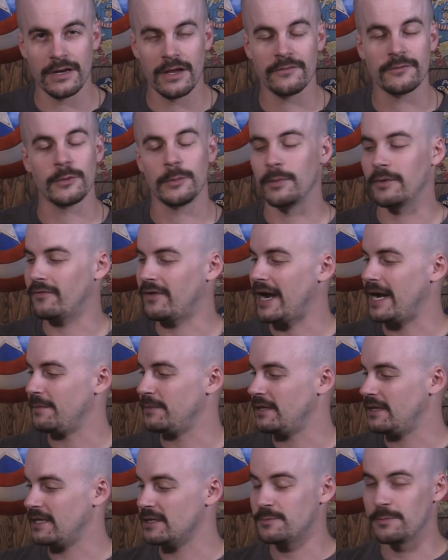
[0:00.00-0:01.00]
enough to provide
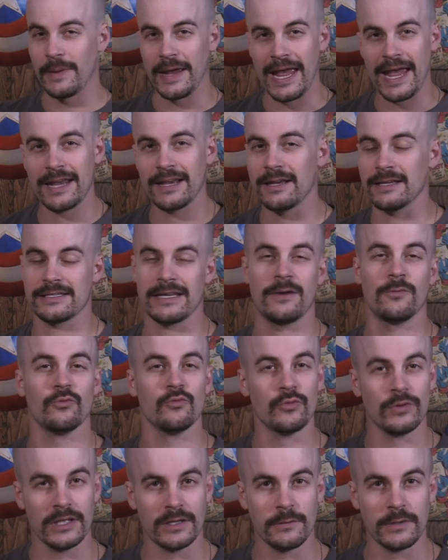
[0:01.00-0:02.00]
me this bag because I
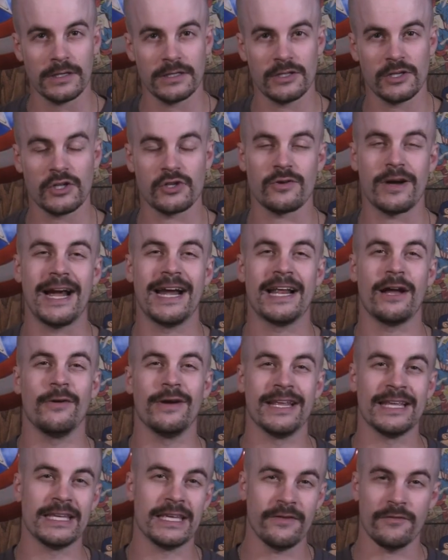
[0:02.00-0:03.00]
really wanted to try it
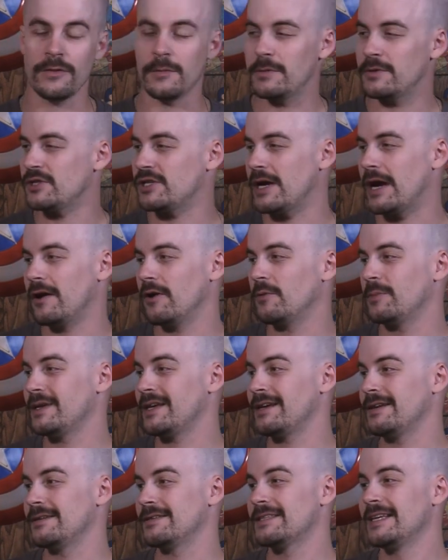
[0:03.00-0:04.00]
out and give them a shout out
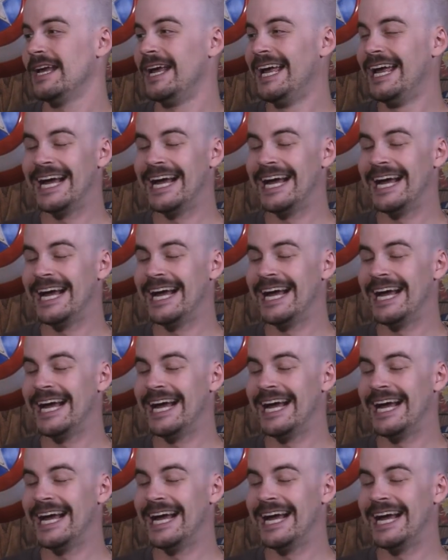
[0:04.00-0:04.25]
because